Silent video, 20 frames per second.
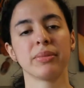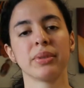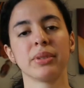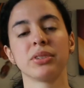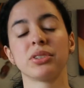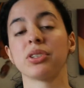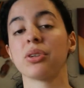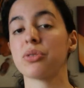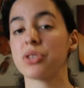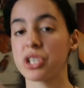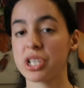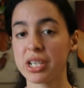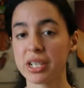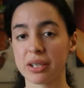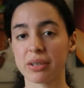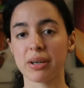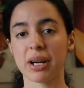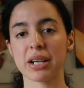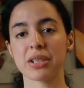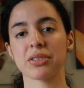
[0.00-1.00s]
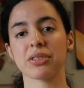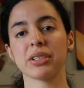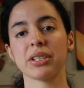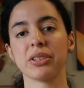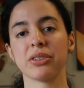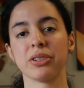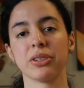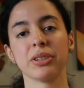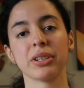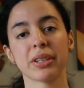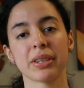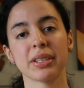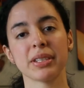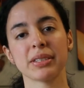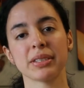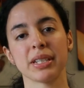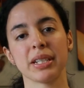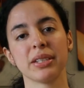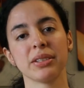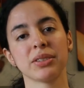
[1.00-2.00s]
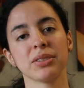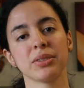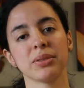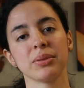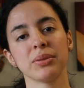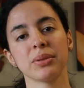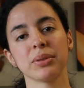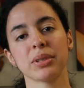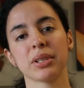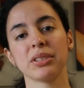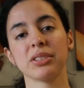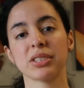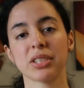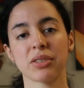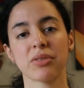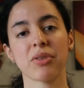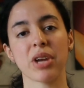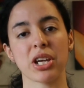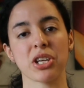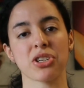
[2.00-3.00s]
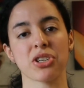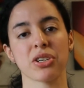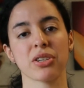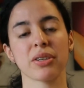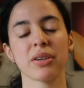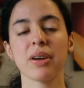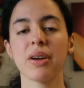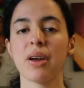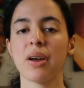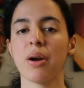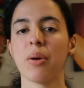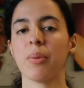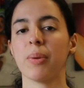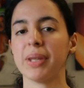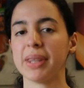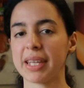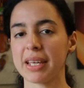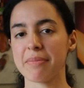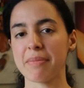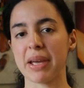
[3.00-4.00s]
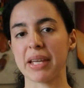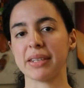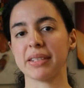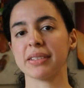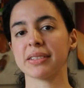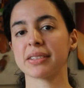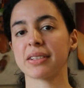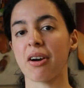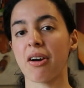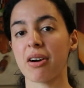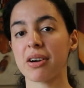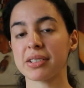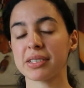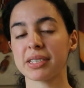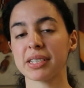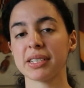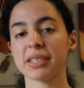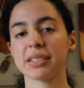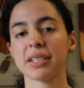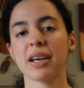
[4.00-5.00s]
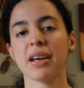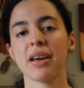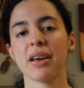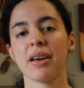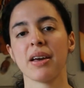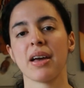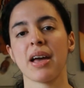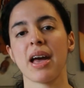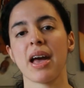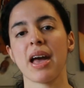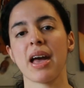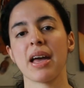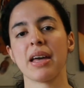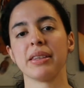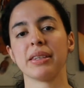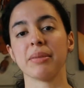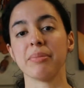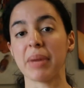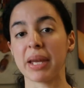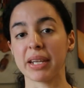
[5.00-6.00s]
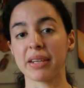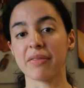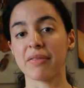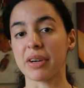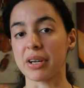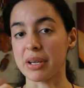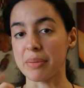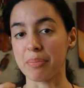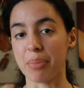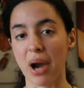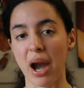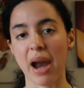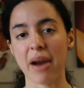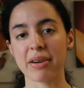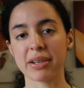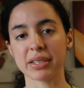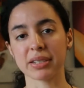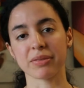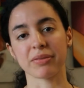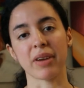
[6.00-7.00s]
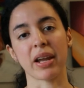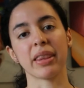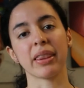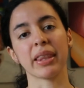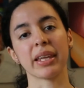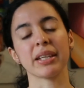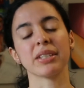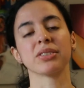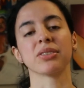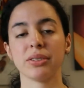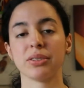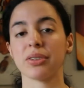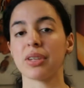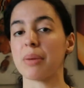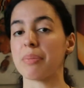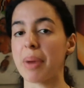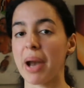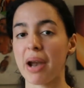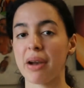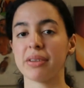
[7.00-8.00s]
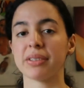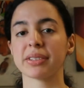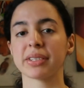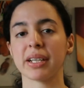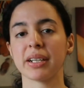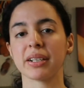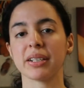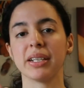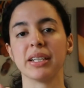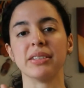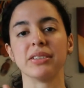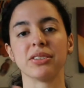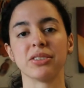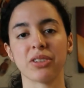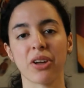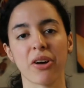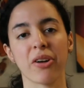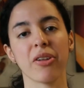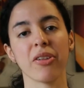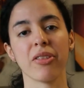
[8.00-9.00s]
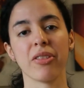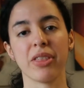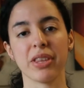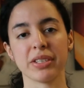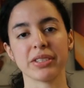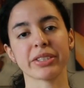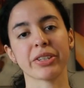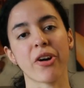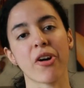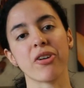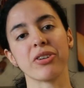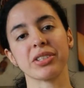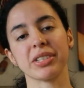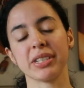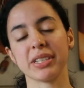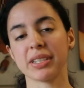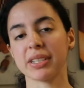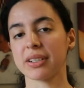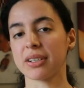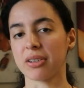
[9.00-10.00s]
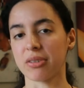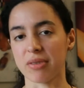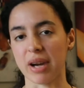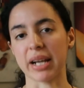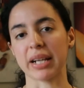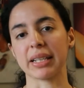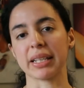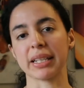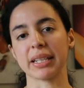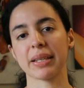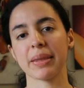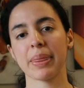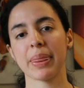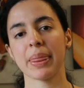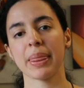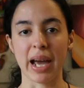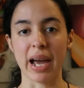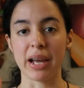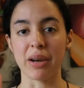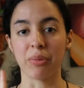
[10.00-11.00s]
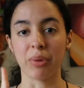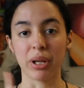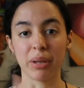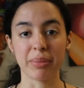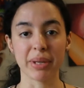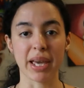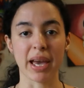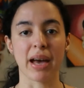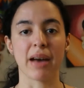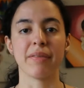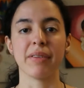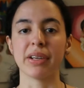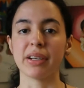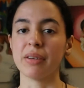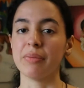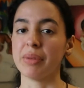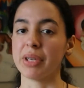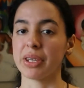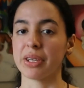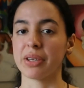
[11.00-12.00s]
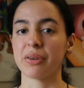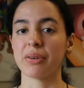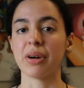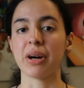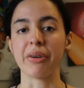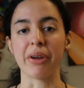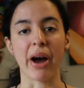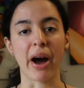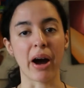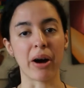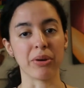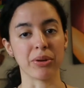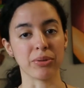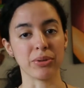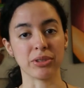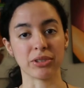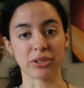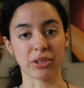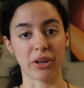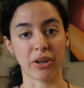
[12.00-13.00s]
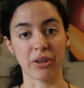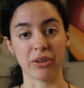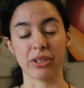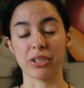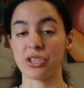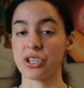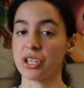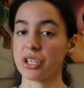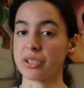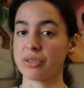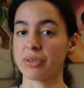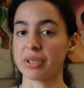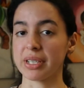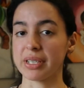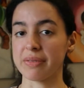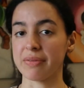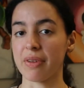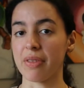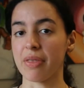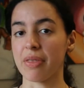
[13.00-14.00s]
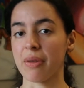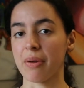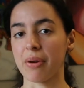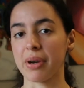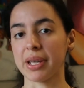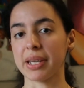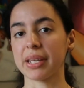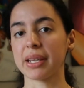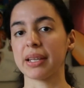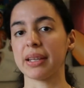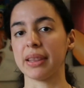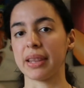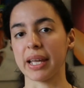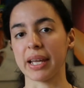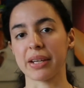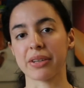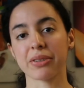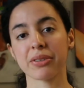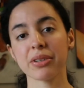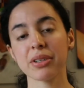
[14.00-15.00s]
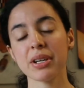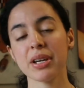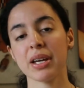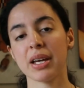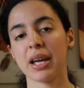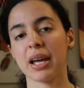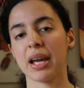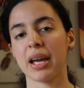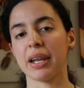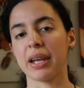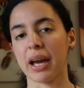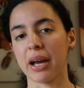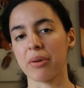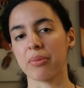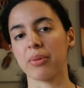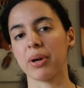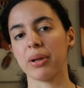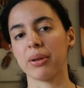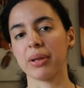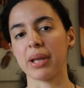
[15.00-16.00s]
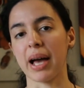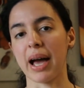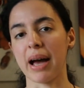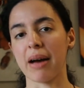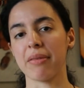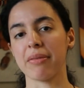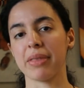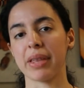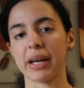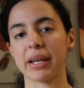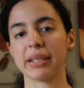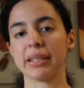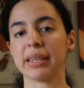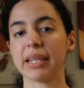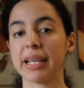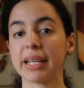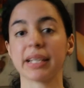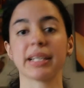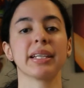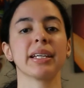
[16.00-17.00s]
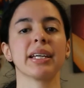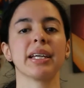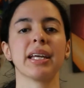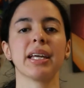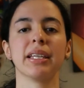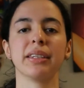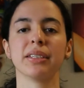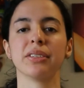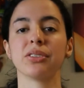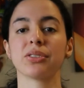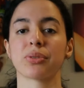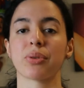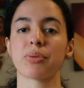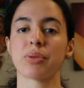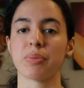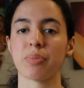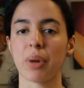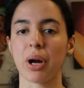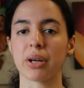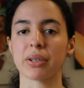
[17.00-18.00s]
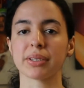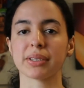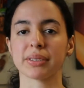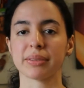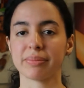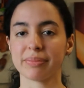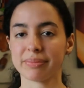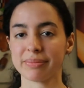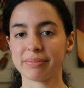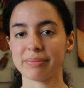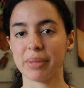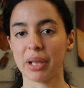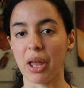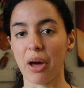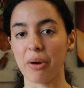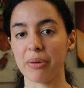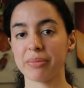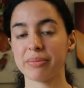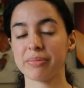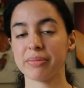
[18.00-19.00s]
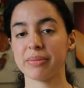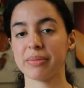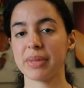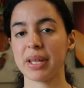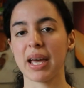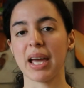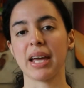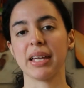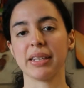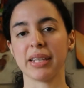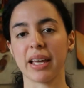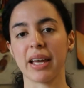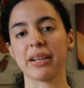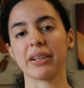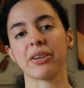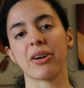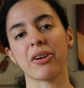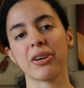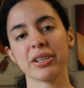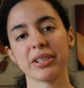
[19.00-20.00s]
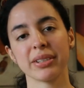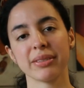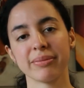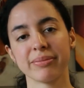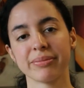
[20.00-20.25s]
So Chicco actually took this into consideration when they made this car seat and made it very parent-friendly so that parents can install this car seat correctly. I will be having a video on how to install the Chicco Keyfit 30 later, and I will have that link in the description box below and the end card.